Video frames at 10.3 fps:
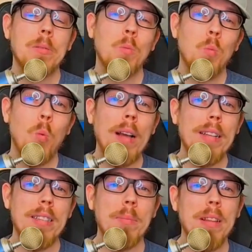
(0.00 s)
Why
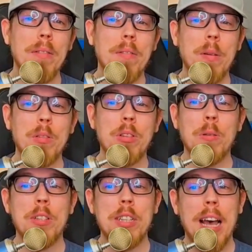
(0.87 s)
does something feel
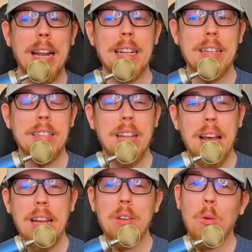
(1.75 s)
so tightly
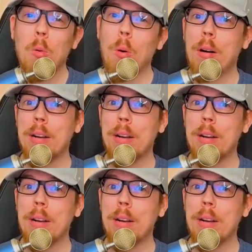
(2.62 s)
designed or wildly